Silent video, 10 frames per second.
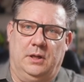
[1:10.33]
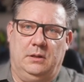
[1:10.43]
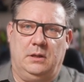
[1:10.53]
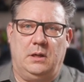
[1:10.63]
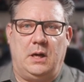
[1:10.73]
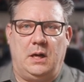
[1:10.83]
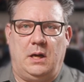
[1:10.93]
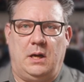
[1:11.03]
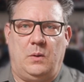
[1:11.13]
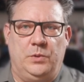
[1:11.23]
what is an
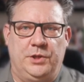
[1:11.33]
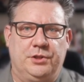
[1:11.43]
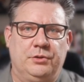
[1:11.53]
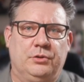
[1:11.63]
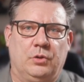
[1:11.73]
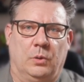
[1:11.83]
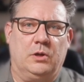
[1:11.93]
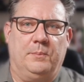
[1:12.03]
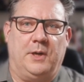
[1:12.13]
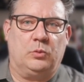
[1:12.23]
ambient light
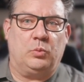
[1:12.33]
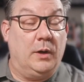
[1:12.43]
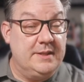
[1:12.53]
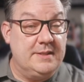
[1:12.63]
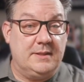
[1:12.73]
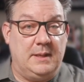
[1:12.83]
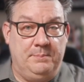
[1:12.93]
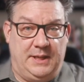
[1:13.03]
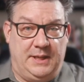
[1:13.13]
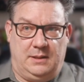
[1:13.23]
sensor and why
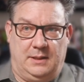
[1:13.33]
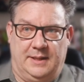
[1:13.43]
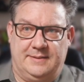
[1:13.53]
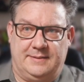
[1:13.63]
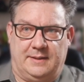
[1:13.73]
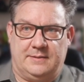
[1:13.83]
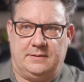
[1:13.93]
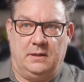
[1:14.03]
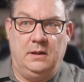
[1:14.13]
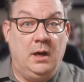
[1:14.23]
we would want one.
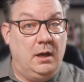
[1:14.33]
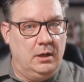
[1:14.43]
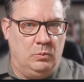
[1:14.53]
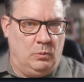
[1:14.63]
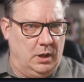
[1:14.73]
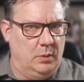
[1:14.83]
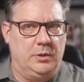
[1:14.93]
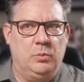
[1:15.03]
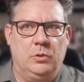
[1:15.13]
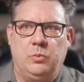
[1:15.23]

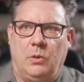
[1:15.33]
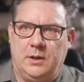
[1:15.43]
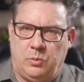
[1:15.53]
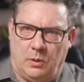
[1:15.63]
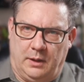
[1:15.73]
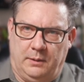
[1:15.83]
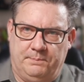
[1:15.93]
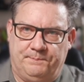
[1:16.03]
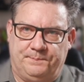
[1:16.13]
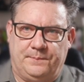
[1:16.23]
Firstly,
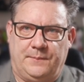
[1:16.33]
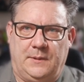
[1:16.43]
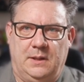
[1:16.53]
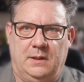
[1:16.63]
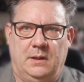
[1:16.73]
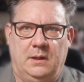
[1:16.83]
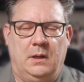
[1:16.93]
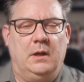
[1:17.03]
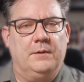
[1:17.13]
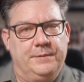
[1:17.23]
to prevent
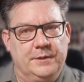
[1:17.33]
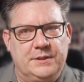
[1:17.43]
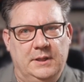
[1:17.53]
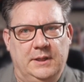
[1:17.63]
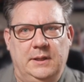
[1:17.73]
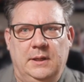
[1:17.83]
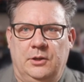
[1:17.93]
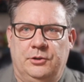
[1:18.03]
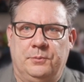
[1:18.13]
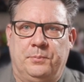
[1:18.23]
automated lights to
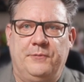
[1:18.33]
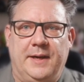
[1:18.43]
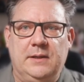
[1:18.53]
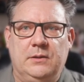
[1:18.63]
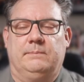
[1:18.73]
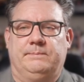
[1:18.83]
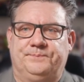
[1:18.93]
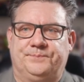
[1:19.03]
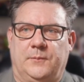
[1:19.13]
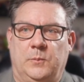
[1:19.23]
come on
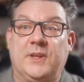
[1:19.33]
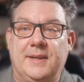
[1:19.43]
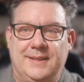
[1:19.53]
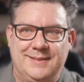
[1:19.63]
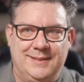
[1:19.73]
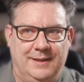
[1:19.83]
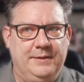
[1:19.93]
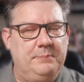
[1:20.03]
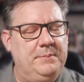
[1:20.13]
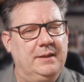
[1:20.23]
when there is
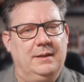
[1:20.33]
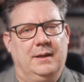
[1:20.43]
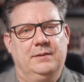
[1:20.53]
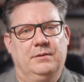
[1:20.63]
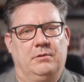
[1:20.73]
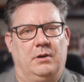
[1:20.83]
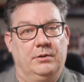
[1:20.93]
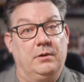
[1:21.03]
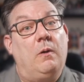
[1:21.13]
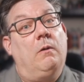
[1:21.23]
enough ambient light
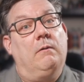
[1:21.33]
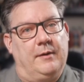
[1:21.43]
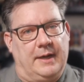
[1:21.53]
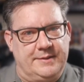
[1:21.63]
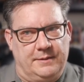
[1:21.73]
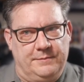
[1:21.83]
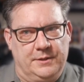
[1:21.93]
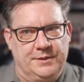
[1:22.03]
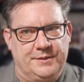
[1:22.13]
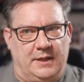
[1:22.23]
around or vice
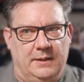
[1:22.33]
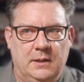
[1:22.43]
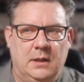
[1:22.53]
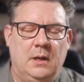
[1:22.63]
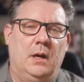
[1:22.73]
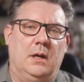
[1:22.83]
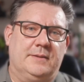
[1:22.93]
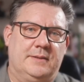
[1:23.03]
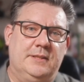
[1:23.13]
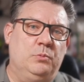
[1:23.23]
versa.
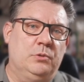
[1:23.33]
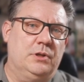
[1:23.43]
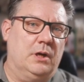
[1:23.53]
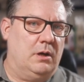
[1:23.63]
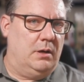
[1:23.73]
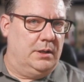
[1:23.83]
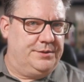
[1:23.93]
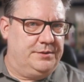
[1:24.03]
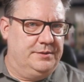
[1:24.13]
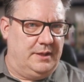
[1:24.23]
This would allow
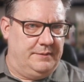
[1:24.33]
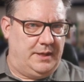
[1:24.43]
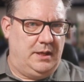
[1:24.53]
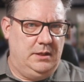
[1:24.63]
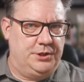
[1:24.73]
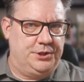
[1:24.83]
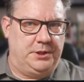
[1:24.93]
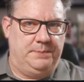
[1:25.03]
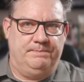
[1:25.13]
us to save energy.